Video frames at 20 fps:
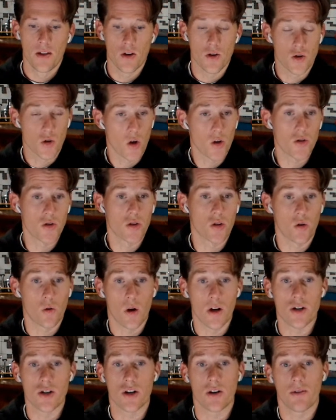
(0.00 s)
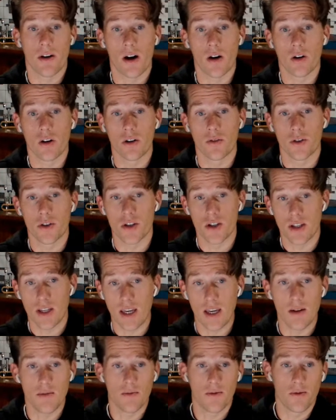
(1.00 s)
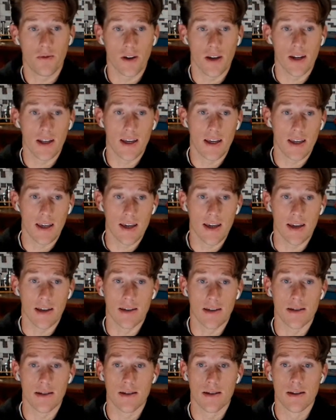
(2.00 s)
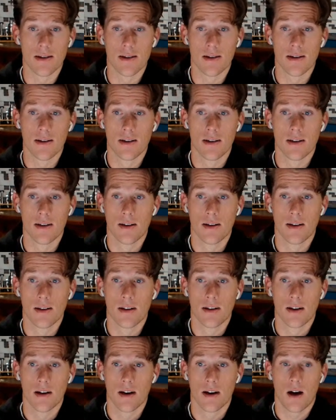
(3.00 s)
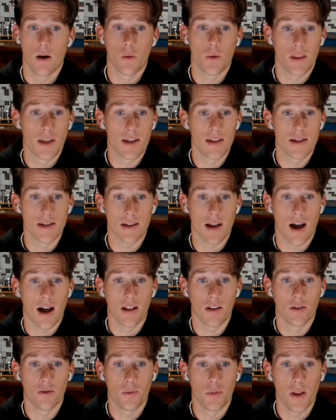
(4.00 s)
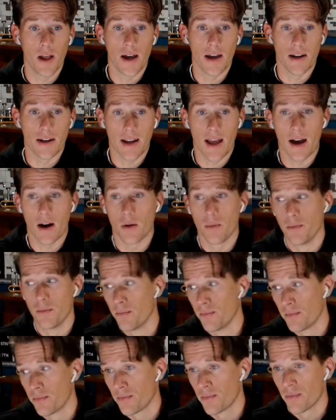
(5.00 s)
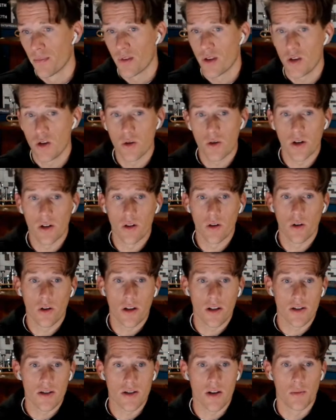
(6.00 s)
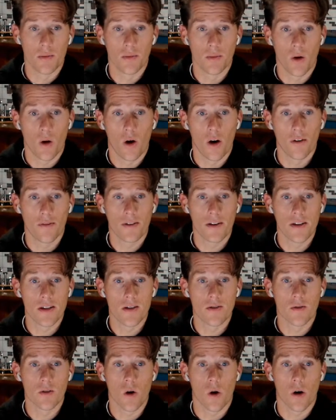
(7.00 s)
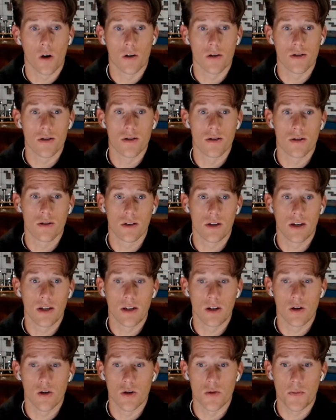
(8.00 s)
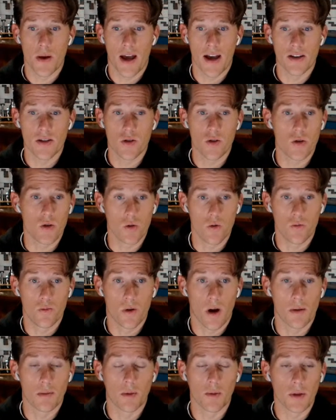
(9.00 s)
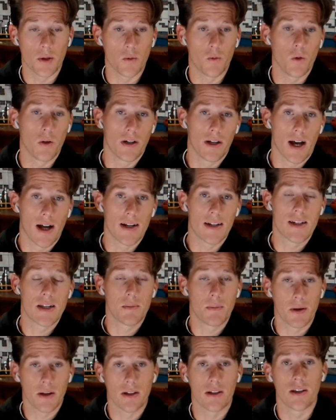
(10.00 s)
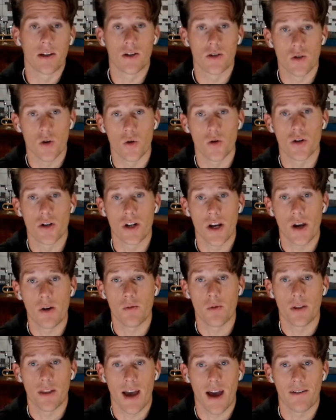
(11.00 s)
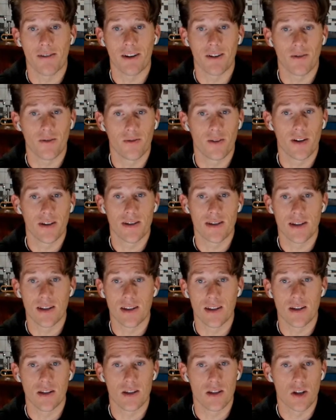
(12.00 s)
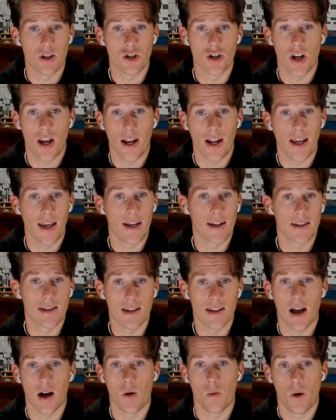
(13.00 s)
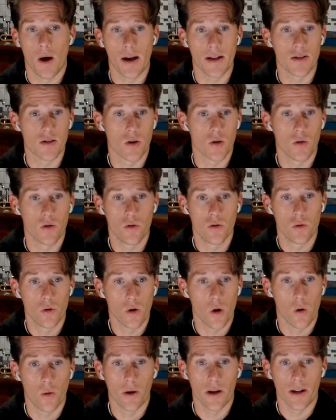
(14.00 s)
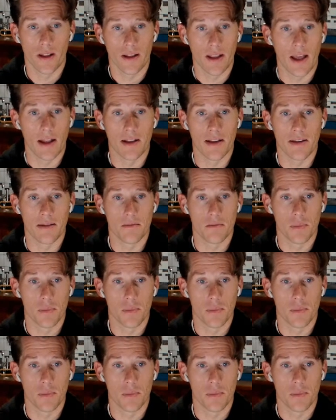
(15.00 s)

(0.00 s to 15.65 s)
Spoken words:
There's also the question of how good of a scheme fit he is with his style of play. Now, you can look at some offensive guards in years past who you probably would not typically associate with having fits in the Shanahan-style wide zone who go in and